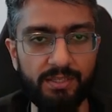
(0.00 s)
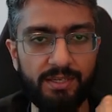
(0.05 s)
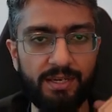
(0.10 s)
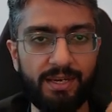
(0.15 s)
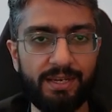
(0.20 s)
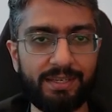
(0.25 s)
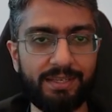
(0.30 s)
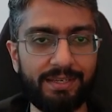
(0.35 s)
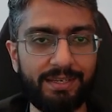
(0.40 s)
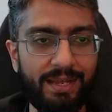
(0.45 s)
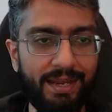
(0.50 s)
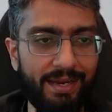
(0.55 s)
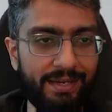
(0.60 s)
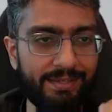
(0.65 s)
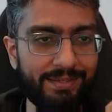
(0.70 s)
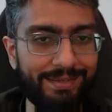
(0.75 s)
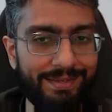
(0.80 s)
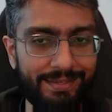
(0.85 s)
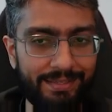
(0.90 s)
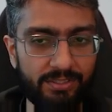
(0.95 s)
I can
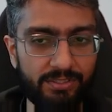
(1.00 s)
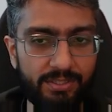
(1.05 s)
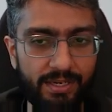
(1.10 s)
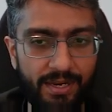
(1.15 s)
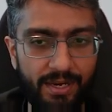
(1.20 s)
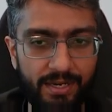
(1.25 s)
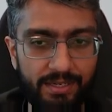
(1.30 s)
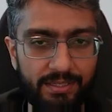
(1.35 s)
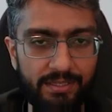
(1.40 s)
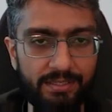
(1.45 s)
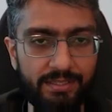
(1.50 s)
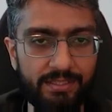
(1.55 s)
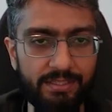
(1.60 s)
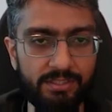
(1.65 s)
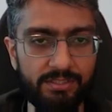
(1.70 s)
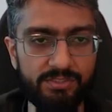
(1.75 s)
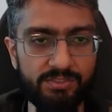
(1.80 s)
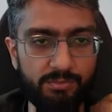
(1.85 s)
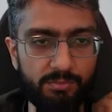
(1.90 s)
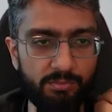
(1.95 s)
add error
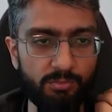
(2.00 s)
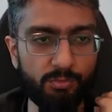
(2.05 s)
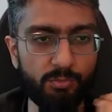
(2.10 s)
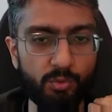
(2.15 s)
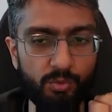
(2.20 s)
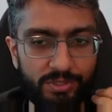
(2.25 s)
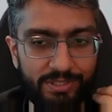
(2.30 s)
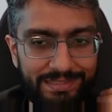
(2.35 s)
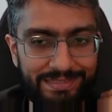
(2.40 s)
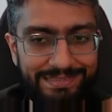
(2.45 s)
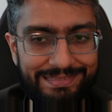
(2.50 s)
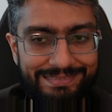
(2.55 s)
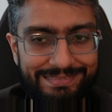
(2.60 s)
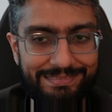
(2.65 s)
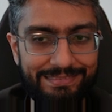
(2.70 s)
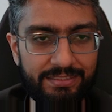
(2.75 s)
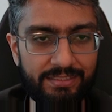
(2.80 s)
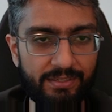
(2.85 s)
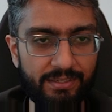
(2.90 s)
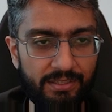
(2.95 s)
handling more
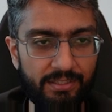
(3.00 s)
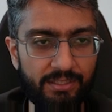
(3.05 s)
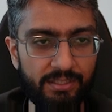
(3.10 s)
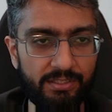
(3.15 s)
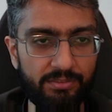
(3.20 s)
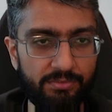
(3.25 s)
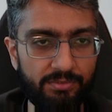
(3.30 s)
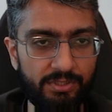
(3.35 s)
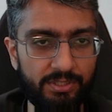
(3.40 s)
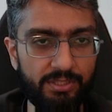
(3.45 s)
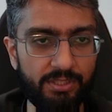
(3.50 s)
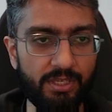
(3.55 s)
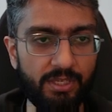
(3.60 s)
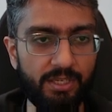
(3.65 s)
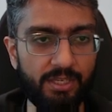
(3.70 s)
easily relatively.